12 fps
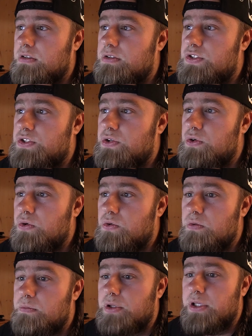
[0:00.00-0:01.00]

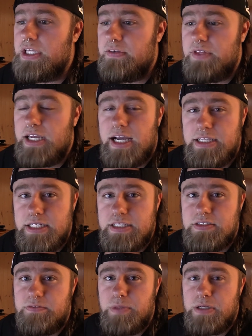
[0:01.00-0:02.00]
to believe the
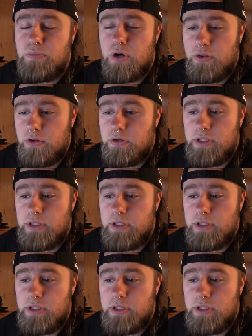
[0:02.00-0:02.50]
ideas of Big Brother,